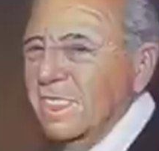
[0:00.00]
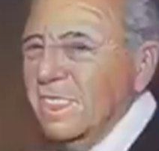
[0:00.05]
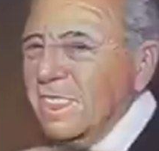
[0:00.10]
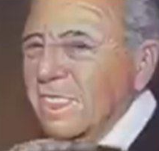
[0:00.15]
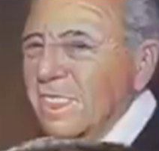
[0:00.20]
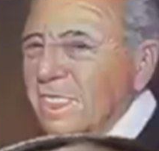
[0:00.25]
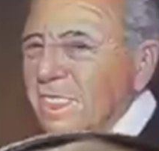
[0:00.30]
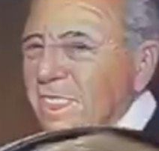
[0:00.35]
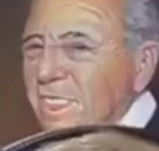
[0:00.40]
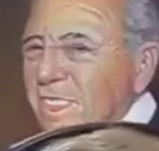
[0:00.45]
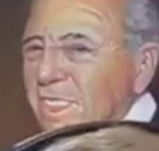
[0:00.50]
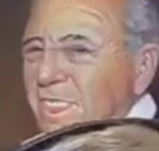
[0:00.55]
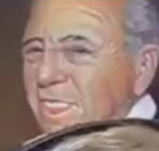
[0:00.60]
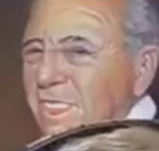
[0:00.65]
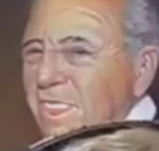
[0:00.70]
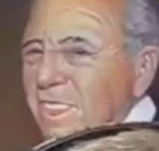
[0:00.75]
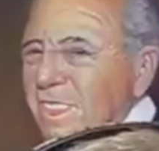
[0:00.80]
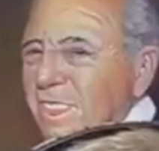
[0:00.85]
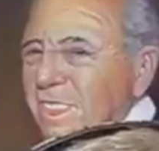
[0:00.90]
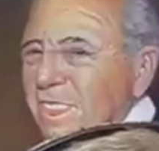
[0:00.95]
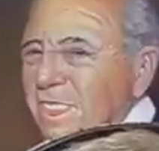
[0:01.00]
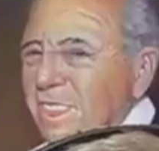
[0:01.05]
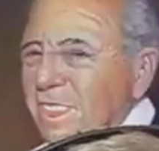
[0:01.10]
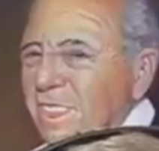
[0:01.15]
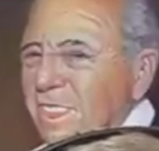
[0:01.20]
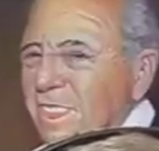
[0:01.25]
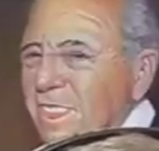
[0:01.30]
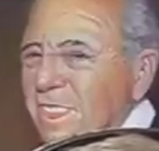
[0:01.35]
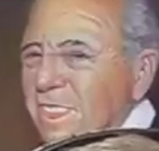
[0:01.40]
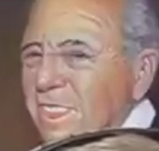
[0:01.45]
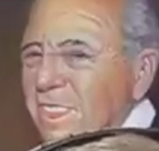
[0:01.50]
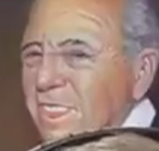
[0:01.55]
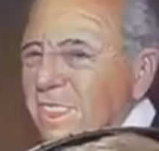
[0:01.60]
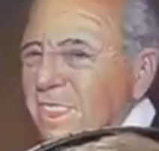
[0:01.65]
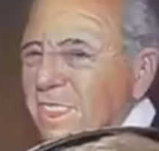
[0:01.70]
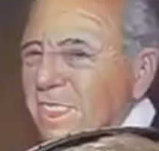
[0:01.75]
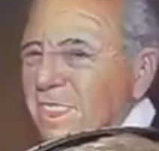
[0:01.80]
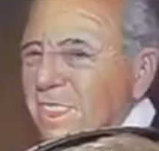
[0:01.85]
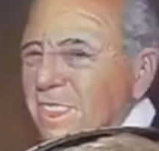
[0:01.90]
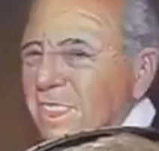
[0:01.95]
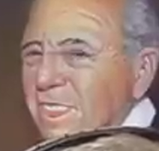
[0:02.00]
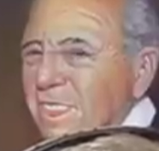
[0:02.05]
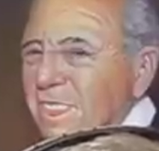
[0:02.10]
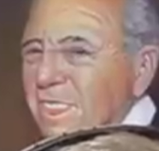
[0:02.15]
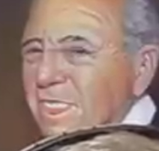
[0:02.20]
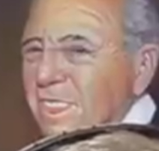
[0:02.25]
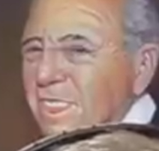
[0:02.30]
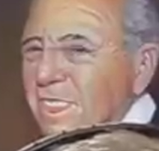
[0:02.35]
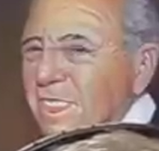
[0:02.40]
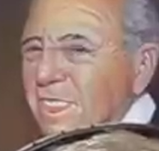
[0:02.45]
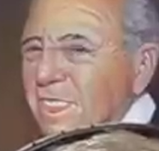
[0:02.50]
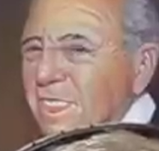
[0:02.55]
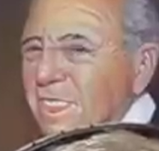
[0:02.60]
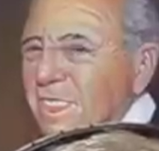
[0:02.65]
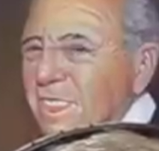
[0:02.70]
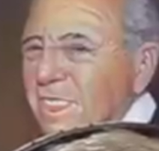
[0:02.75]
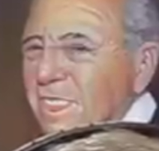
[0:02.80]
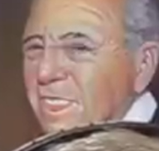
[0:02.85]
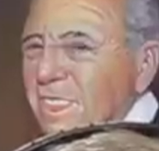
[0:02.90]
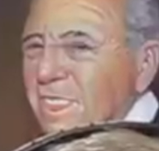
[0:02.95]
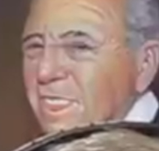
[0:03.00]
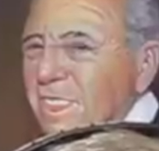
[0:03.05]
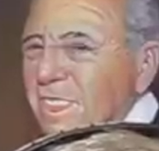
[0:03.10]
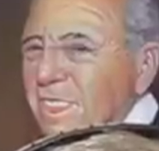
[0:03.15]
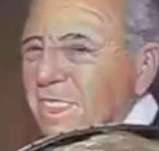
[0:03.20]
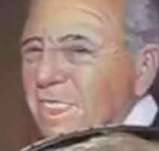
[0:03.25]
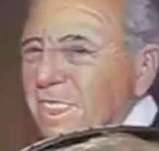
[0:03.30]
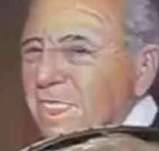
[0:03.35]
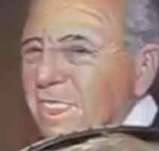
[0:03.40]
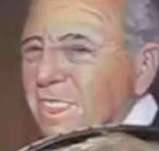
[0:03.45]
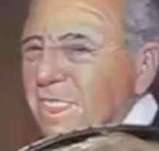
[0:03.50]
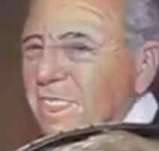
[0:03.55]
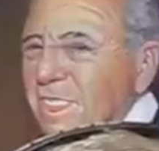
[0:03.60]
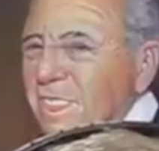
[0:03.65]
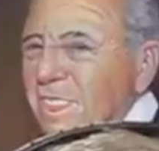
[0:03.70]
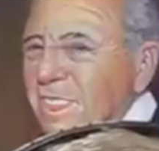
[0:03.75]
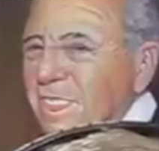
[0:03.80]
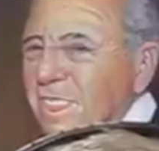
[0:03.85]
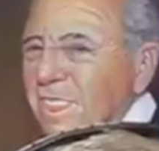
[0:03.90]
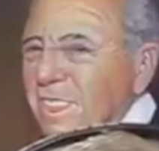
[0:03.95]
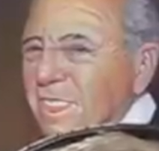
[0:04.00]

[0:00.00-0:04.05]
[no speech]